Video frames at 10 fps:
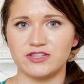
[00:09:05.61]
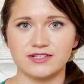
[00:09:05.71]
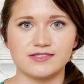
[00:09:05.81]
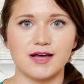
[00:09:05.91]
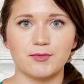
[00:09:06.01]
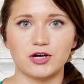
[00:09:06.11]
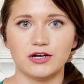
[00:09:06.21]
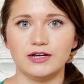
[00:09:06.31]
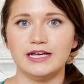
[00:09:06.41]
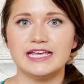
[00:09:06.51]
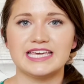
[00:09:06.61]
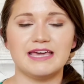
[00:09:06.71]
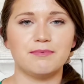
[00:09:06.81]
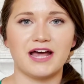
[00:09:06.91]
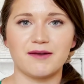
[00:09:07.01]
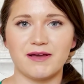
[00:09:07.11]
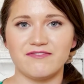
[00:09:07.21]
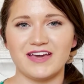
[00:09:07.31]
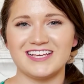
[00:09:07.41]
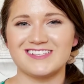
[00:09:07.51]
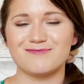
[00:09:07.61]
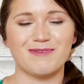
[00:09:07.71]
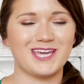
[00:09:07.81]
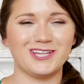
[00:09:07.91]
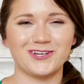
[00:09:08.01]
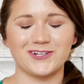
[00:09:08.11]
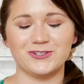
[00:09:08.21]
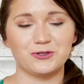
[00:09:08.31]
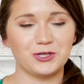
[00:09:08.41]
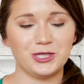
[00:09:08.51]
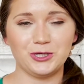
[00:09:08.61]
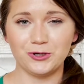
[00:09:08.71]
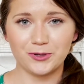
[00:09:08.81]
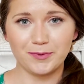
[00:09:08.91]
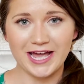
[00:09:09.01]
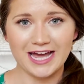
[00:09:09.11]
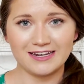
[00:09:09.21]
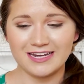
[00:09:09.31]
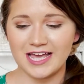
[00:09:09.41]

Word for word: in the summer. Keep it out of my face, make it look a little cuter by adding a